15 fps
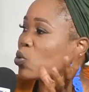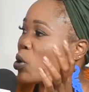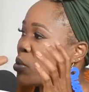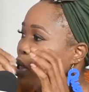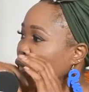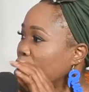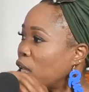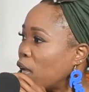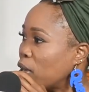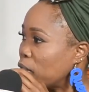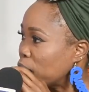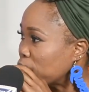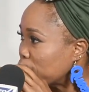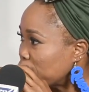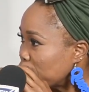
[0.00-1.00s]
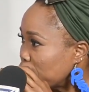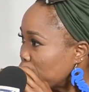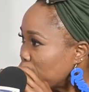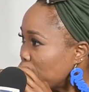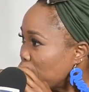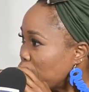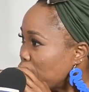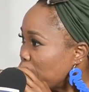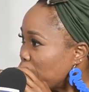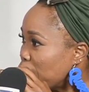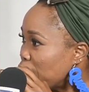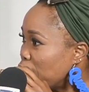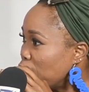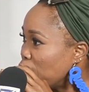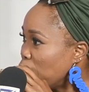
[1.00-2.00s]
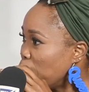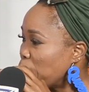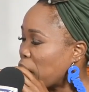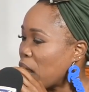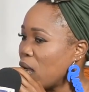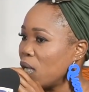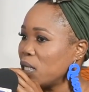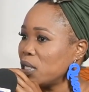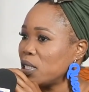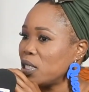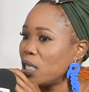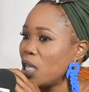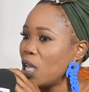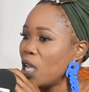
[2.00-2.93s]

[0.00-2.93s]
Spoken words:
where we're in. You know, because